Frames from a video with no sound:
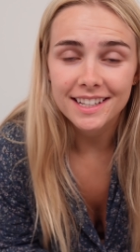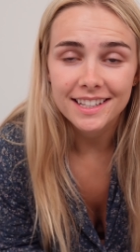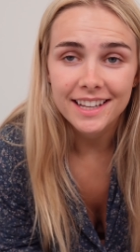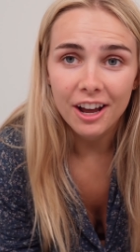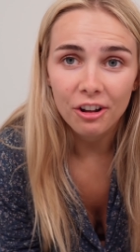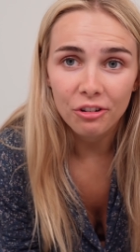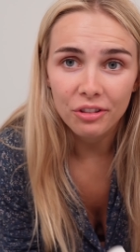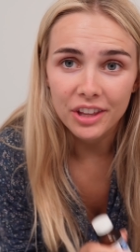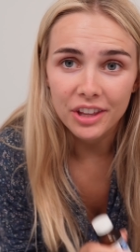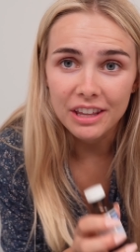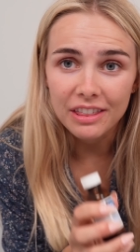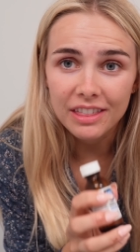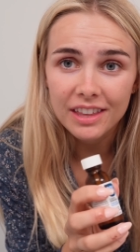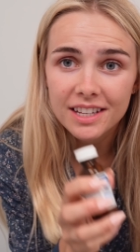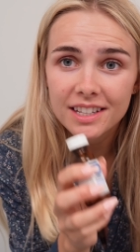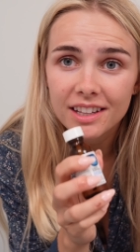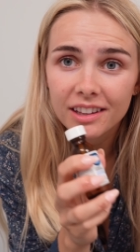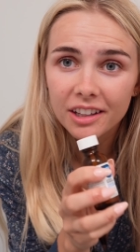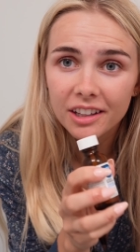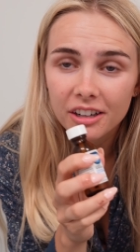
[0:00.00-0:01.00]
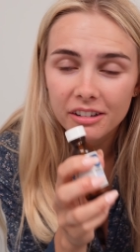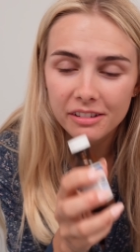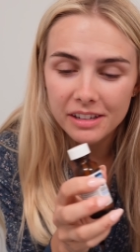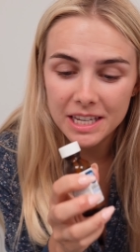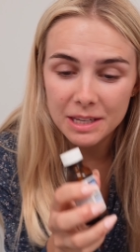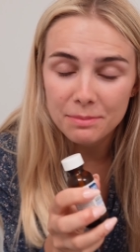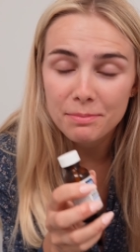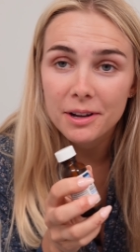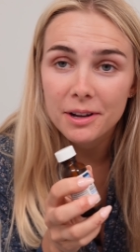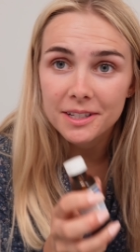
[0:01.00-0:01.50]
is healthy. This literally
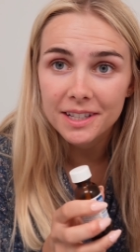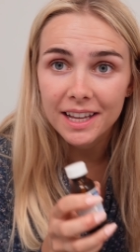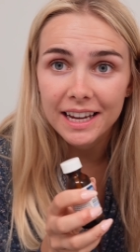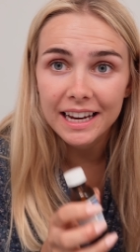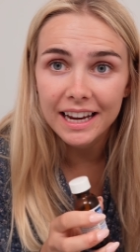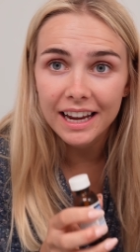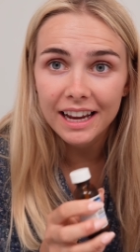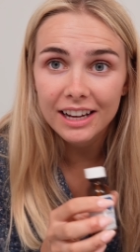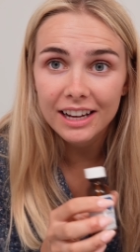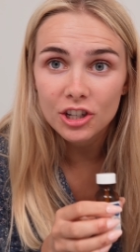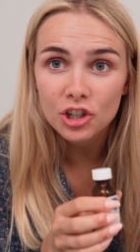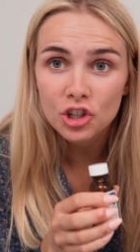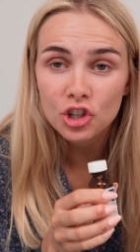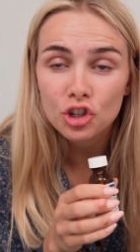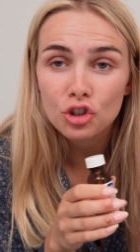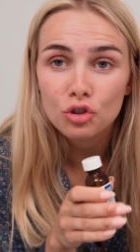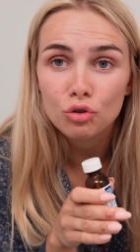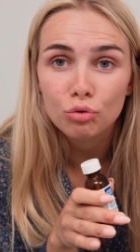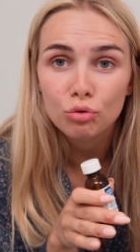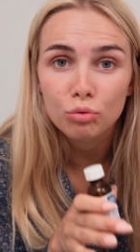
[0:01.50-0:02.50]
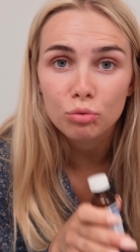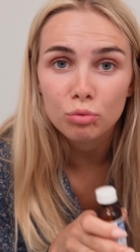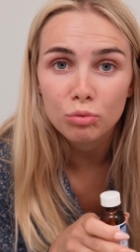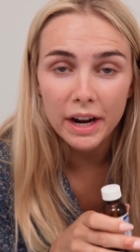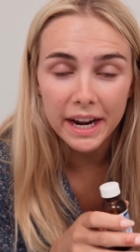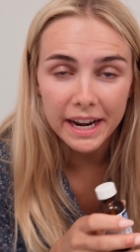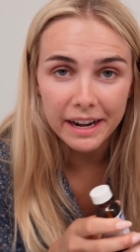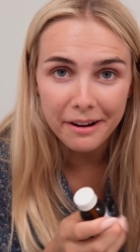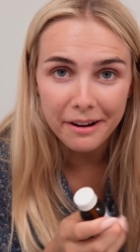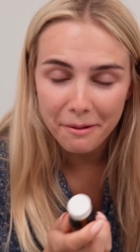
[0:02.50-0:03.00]
smells like
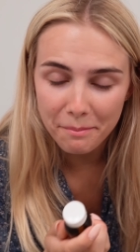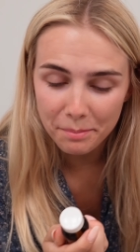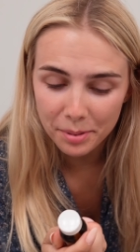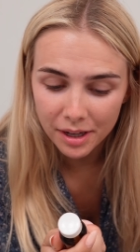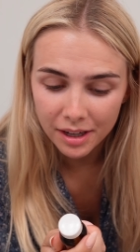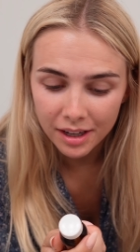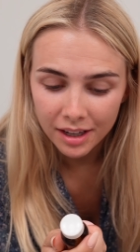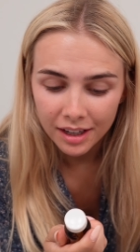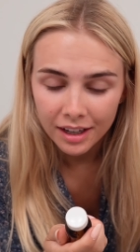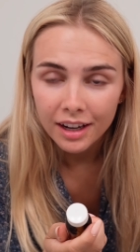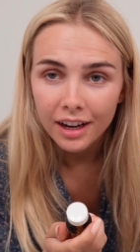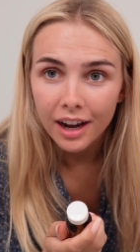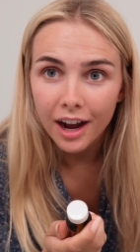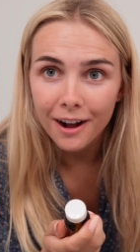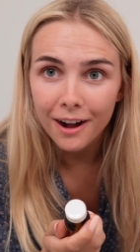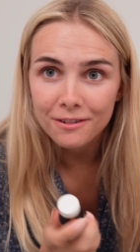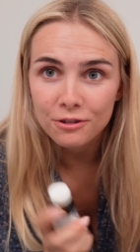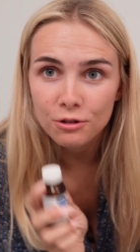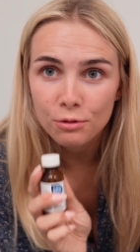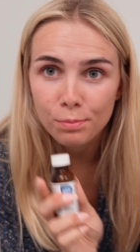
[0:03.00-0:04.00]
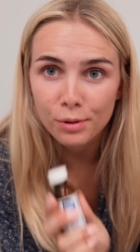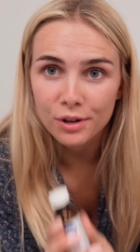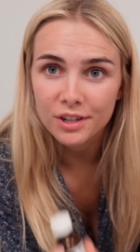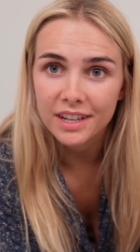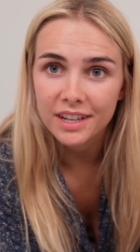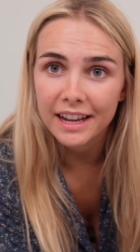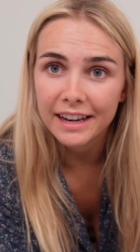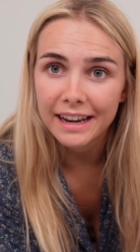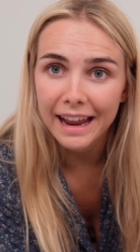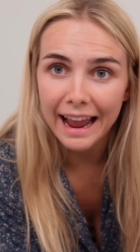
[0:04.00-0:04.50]
straight up
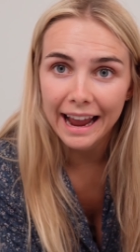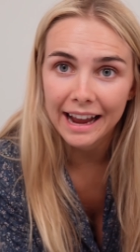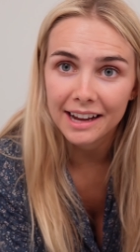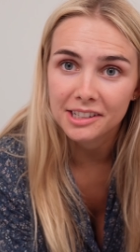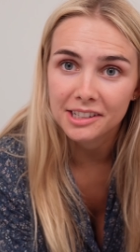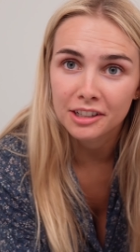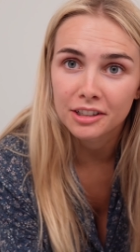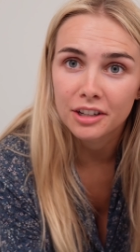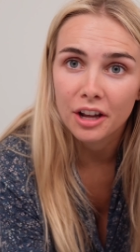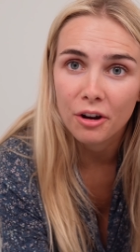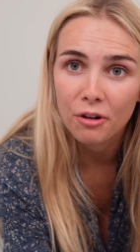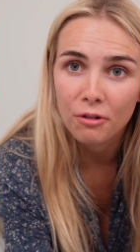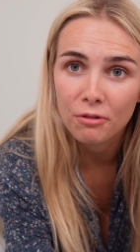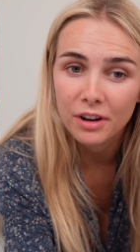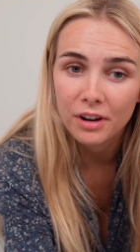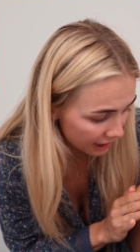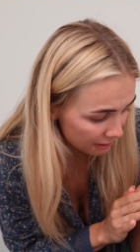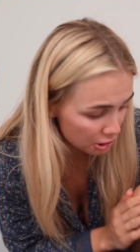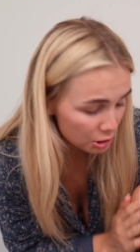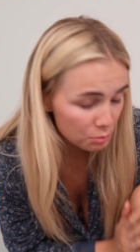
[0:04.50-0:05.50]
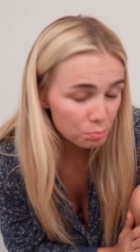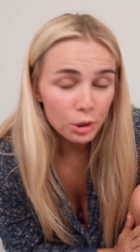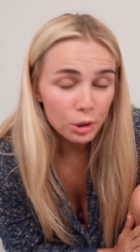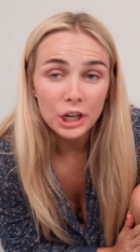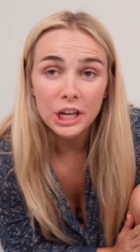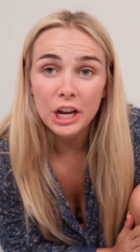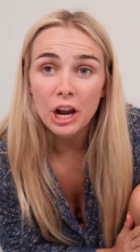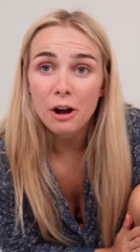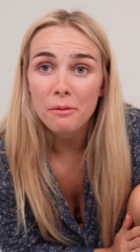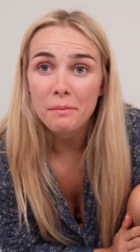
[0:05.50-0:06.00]
100% acetone. I'm just
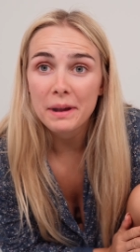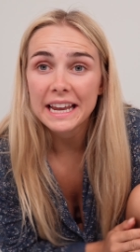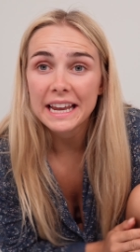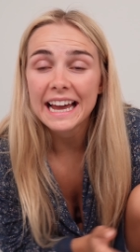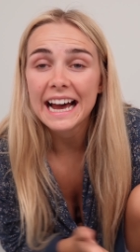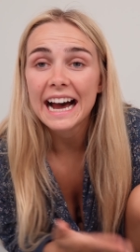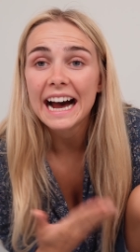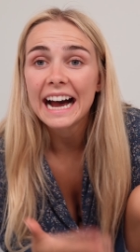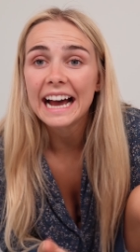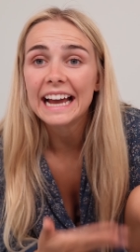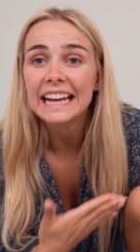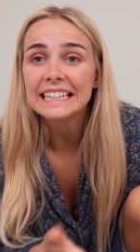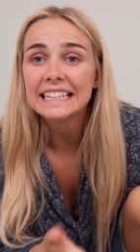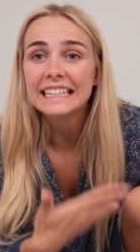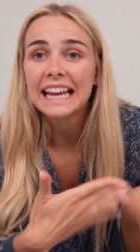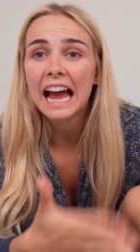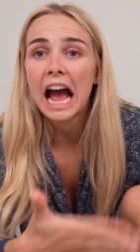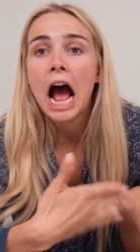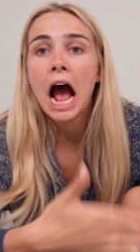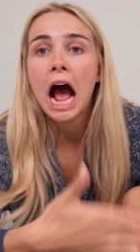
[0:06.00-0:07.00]
putting it on my cut.